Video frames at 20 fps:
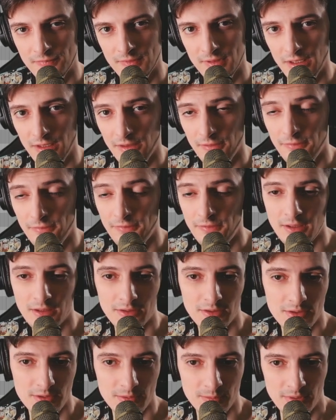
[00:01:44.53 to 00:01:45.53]
And I think
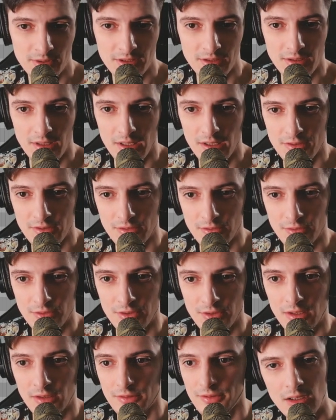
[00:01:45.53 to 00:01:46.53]
this is pretty decent
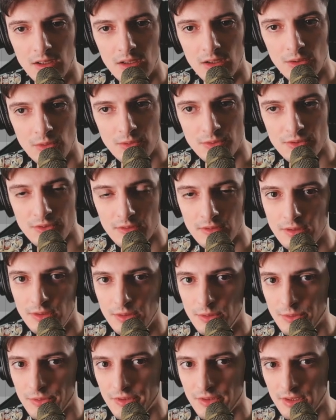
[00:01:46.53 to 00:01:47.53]
result. Also, I
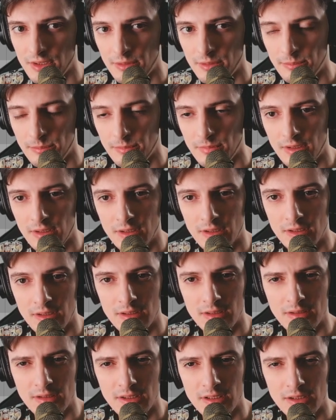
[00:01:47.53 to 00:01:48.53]
used some
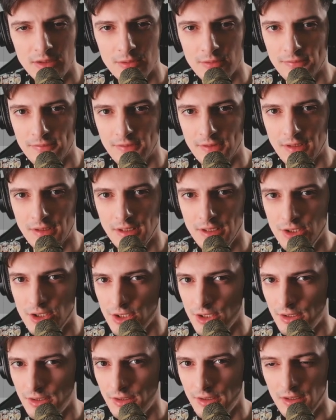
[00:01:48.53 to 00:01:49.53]
kind of
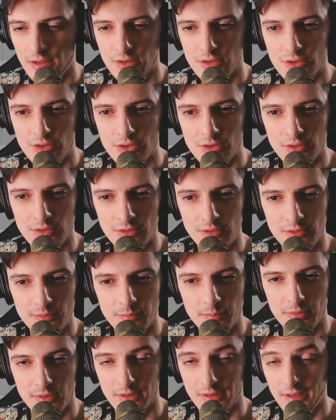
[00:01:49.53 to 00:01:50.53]
glitchy textured
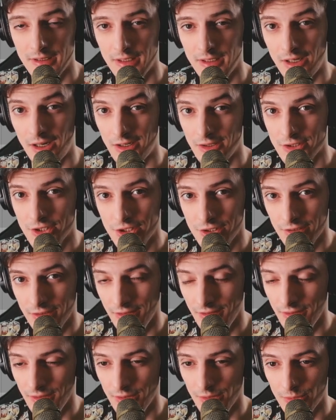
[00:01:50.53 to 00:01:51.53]

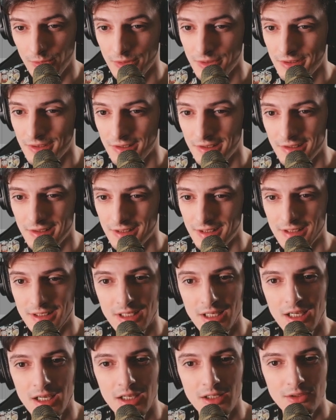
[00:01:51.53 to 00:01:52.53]
percussion noises
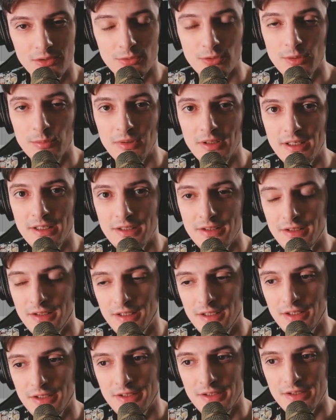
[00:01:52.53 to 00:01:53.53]
to replace
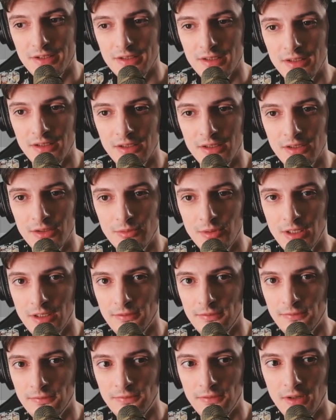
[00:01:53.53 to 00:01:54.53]
his really
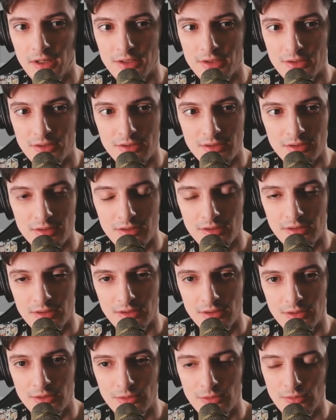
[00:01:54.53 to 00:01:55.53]
fast,
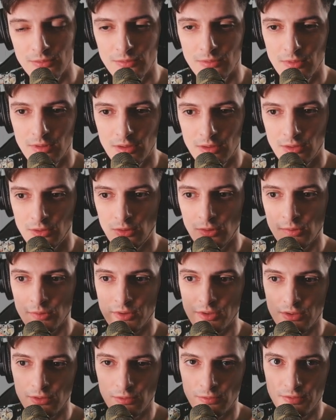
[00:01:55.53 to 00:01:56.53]

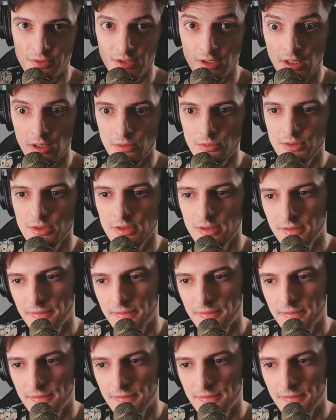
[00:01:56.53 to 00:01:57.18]
rows of sound.